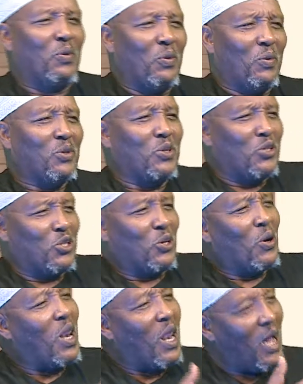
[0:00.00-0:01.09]
We should show
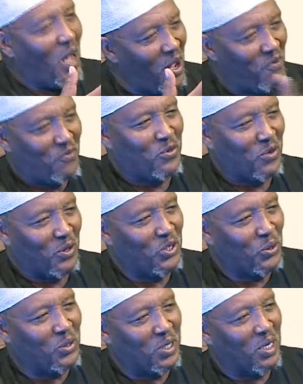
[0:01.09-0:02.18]
love to our
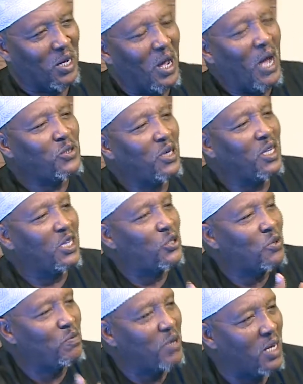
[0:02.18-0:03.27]
children. Actually, they
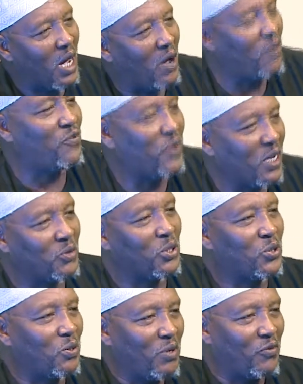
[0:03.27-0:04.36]
should be our friends. We
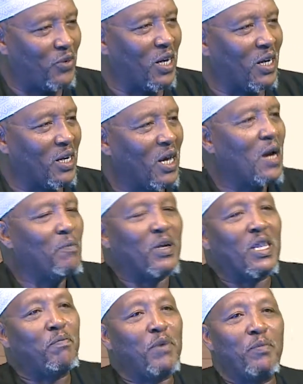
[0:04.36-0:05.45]
should be friendly. But
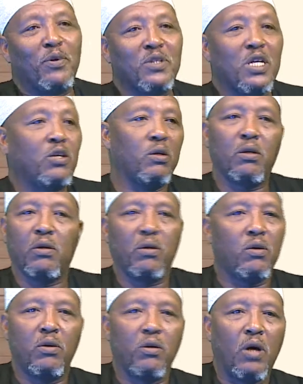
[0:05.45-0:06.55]
there are people who say,
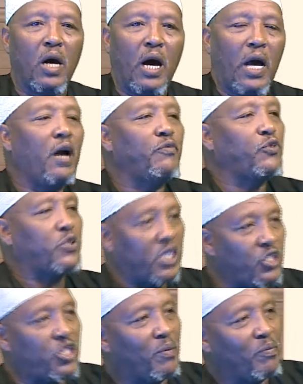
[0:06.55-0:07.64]
no. I have to
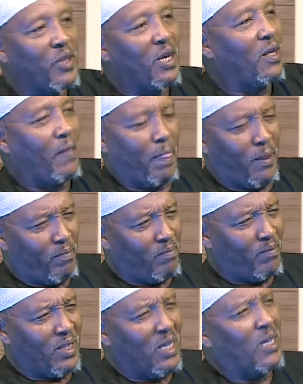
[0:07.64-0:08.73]
teach them.
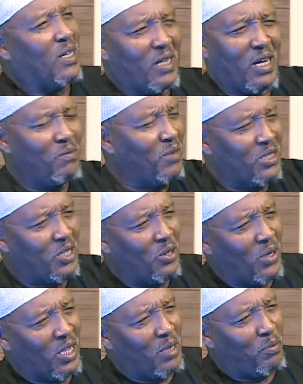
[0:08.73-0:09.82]
Come and look
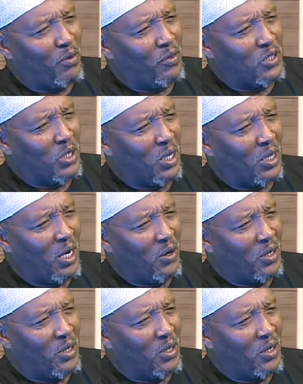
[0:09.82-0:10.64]
at the Prophet sallallahu alaihi